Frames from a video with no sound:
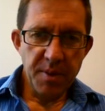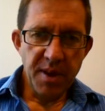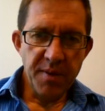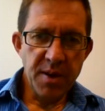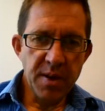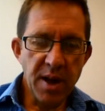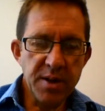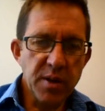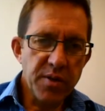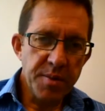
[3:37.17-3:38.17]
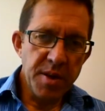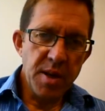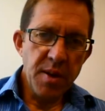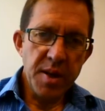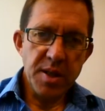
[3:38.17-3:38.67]
given you an article from the
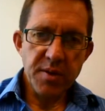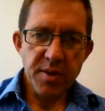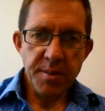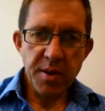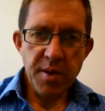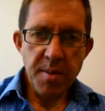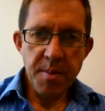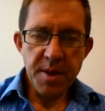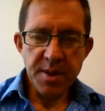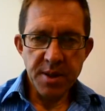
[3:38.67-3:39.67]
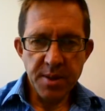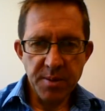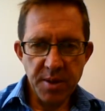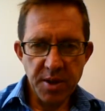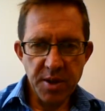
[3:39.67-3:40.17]
US, from GreenBiz,
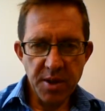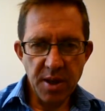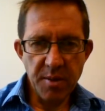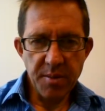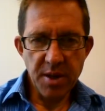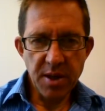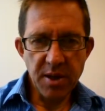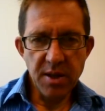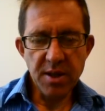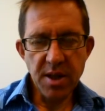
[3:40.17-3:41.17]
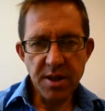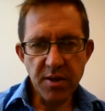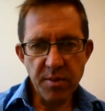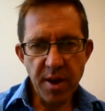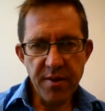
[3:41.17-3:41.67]
which is a pretty good newsletter
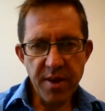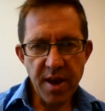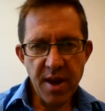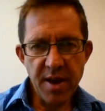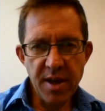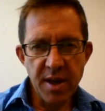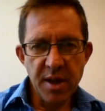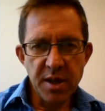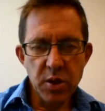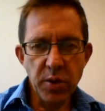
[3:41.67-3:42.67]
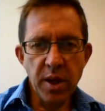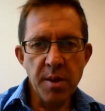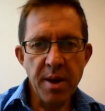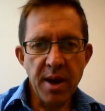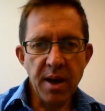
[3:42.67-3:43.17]
from over there, talking
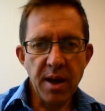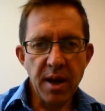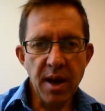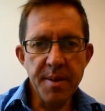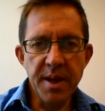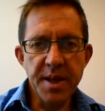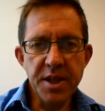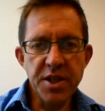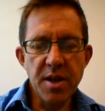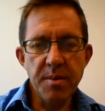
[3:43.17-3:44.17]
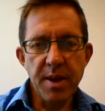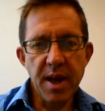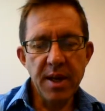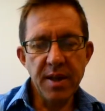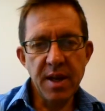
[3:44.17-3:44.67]
about climate leadership
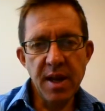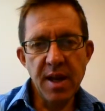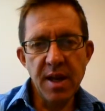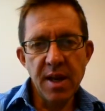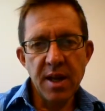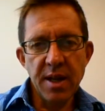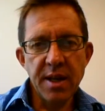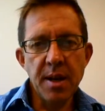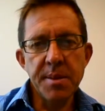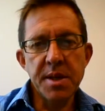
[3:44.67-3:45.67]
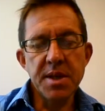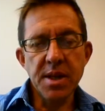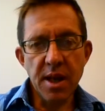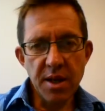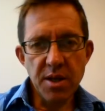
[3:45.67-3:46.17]
and the Carbon
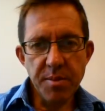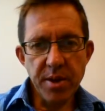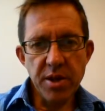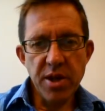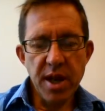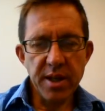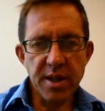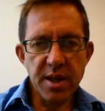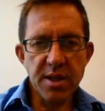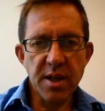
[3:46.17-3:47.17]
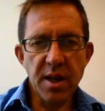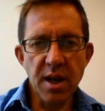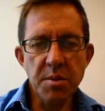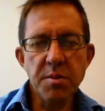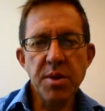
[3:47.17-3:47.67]
Disclosure Project. That's a
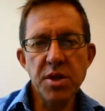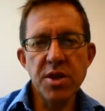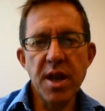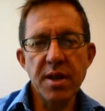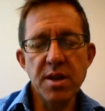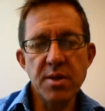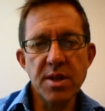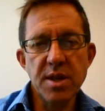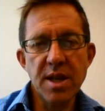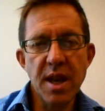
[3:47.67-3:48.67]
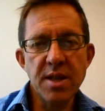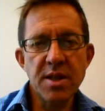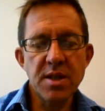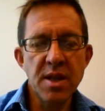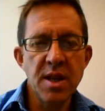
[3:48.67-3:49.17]
global project to
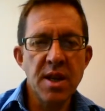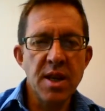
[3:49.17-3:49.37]
assess